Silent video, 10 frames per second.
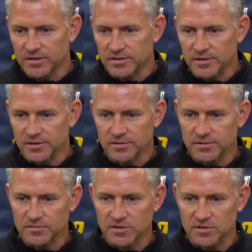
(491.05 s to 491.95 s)
You know,
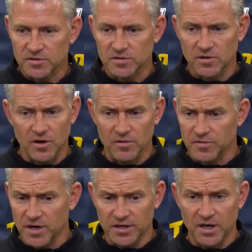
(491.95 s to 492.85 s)
it was a hard
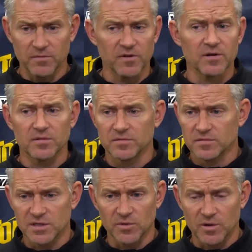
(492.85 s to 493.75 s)
fought game, very
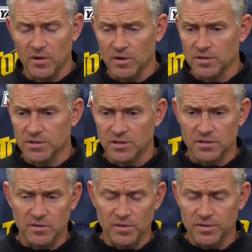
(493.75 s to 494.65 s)
similar to ours,
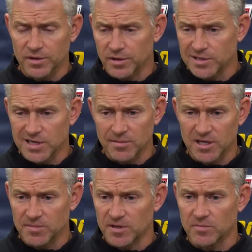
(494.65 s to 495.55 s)
that Northern did a good job of
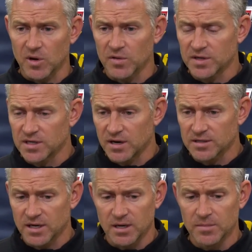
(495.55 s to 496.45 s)
keeping the ball the entire
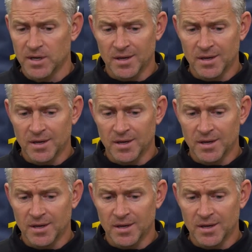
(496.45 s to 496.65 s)
time,